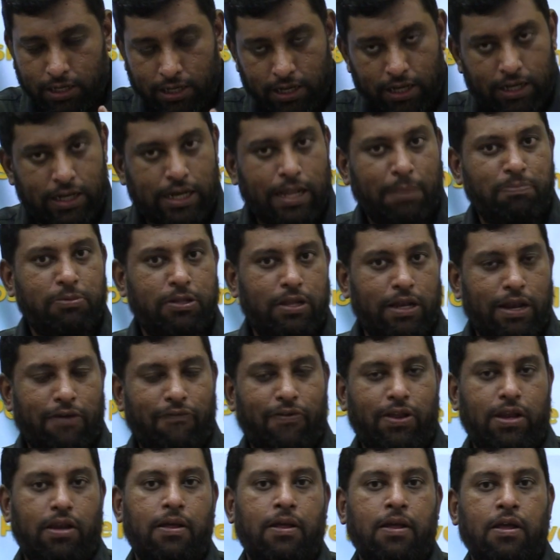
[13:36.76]
in-depth
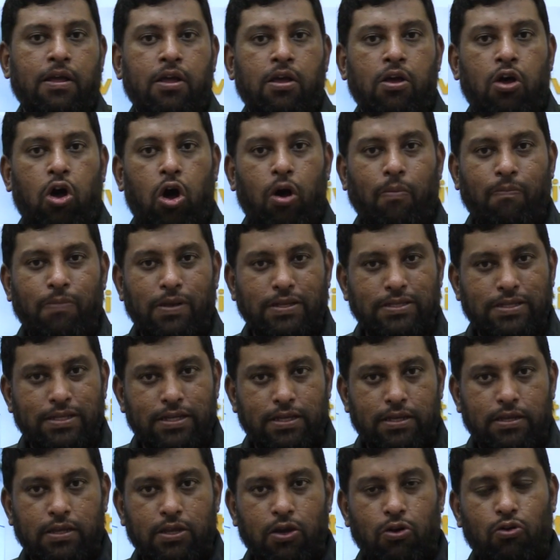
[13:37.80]
level,
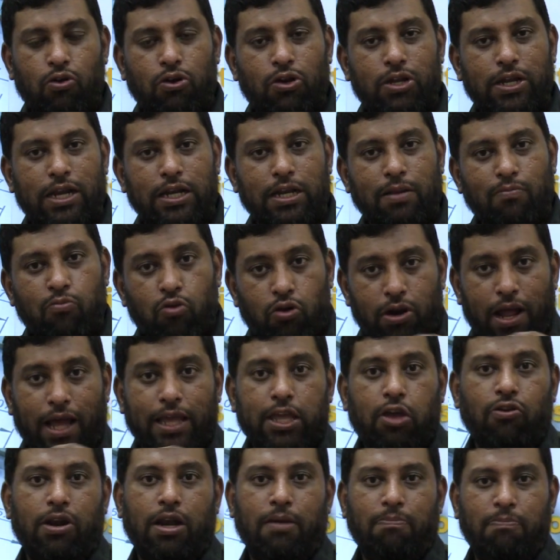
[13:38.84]
obviously you're going to get a more
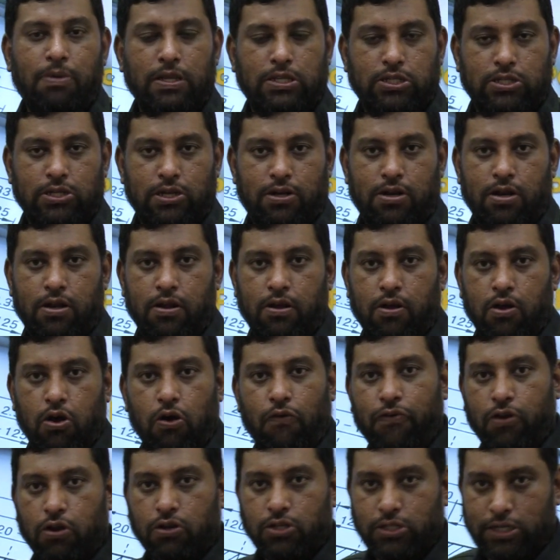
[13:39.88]
accurate picture
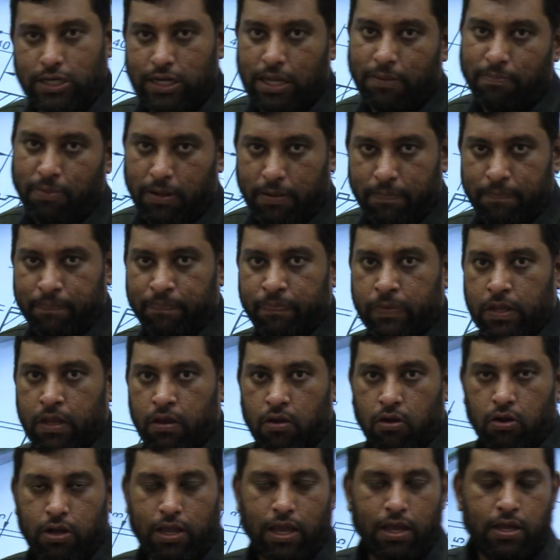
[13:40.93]
of your GDP.
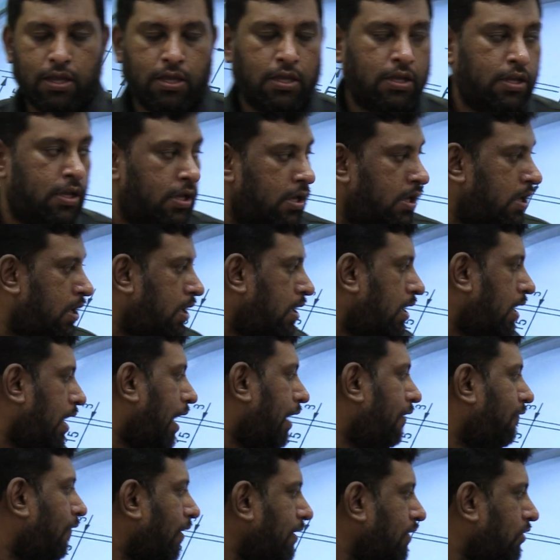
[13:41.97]
Okay.
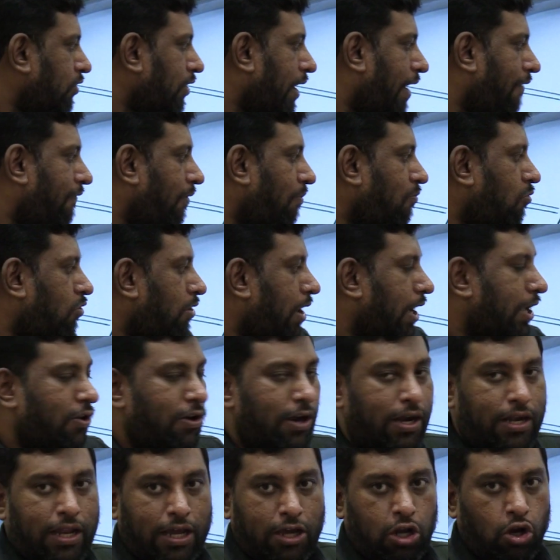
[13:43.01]
And once you have a more
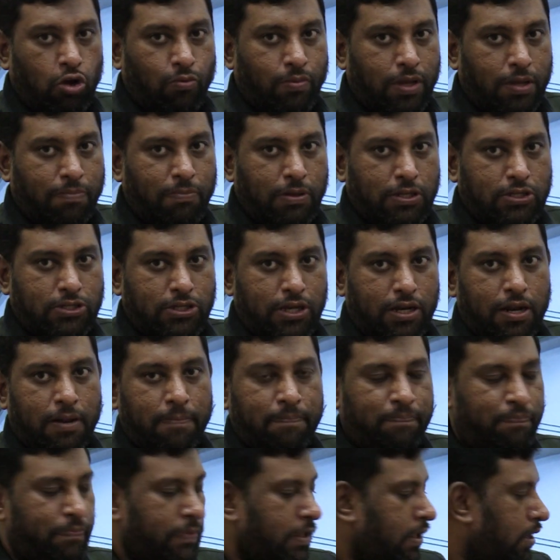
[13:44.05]
accurate economic
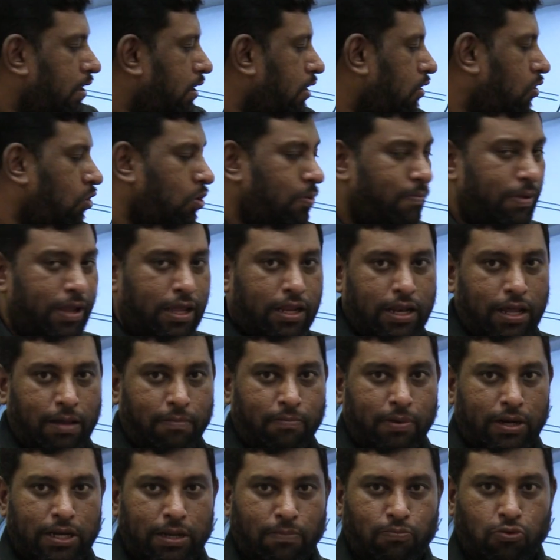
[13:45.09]
picture, you will be in a
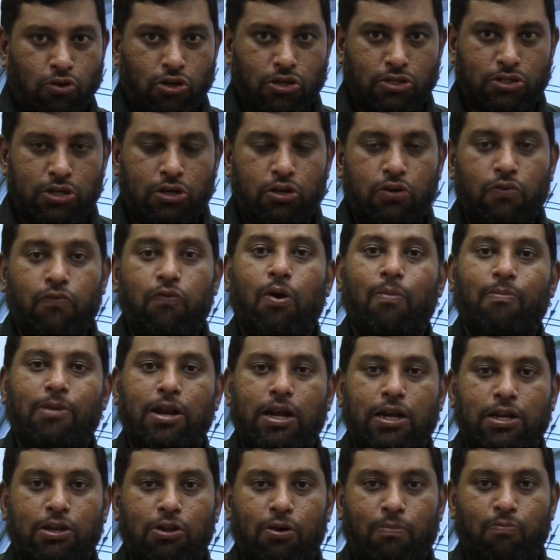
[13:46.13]
better position to
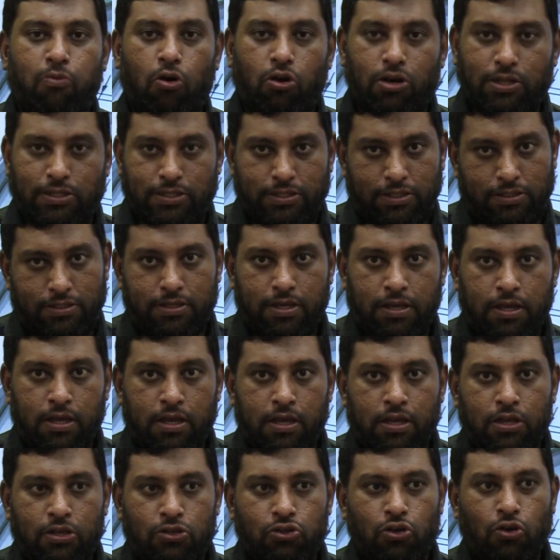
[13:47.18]
formulate your policies.
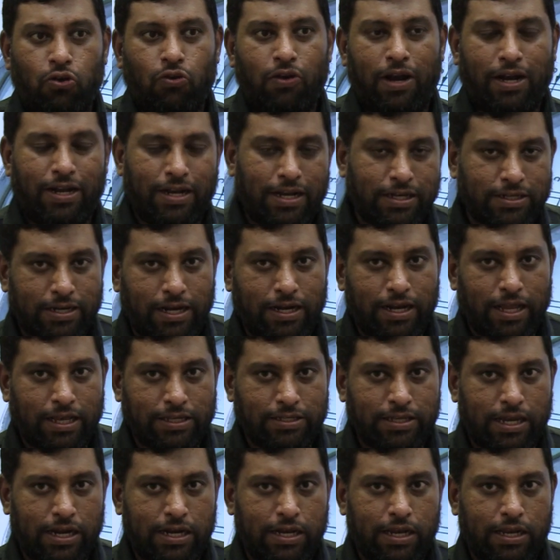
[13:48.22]
So you will understand
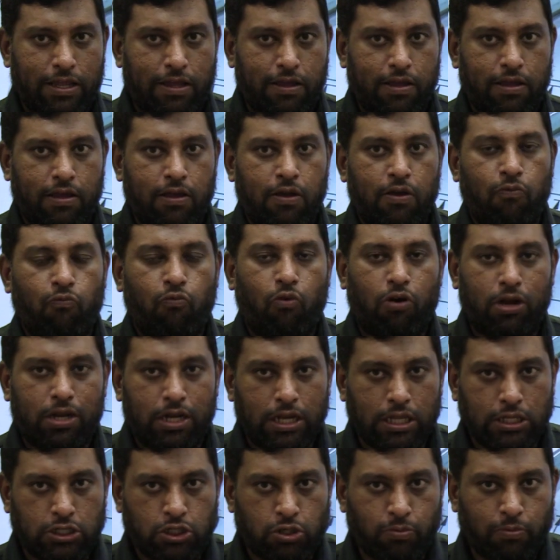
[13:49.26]
exactly what
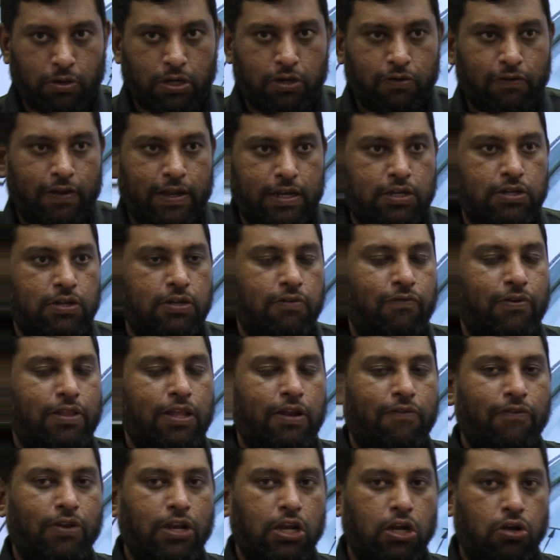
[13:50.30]
needs to be tweaked,
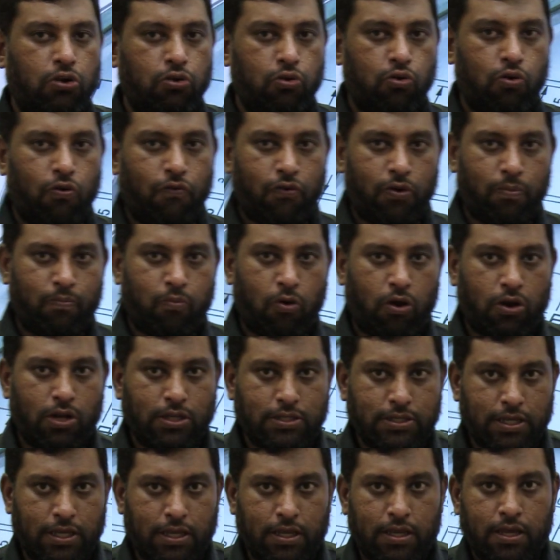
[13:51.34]
whether we need to go for
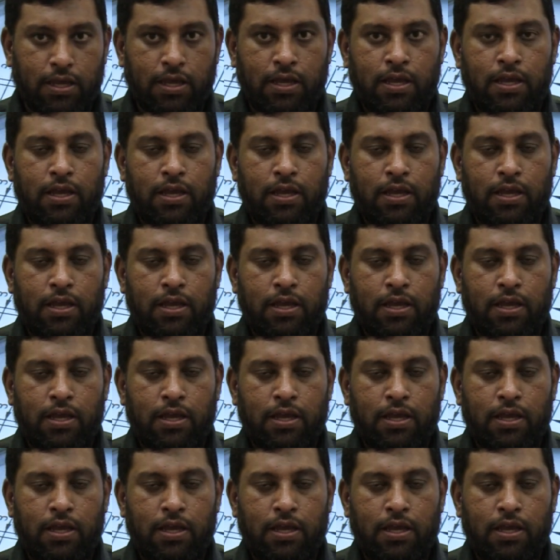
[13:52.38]
policy